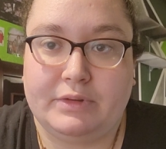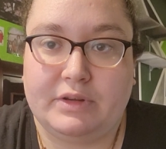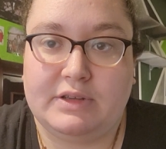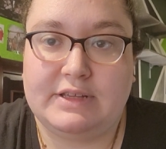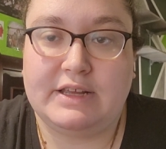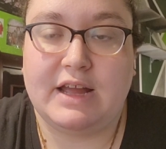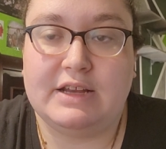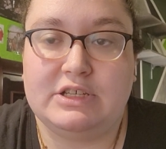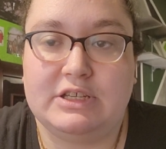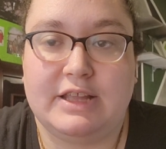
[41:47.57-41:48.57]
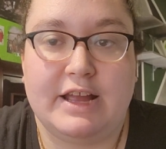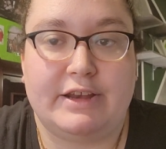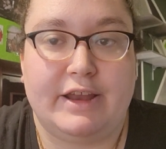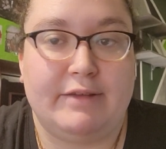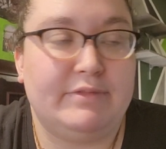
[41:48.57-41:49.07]
Because they kind of just like
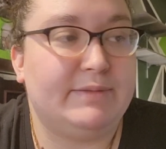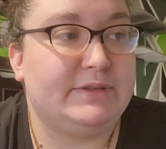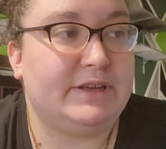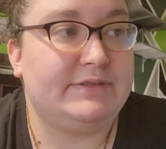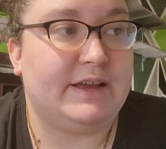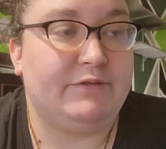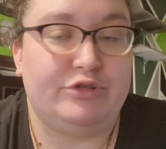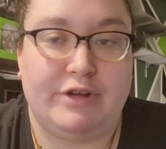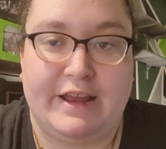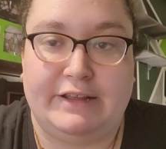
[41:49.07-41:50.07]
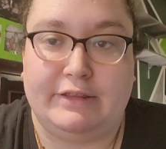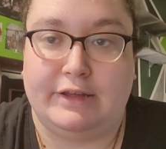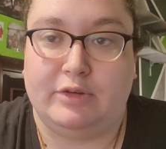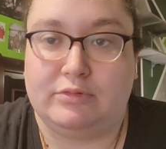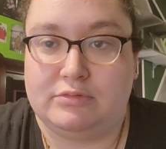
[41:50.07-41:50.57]
name themselves after
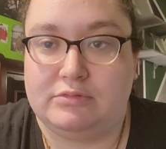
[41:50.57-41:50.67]
anything.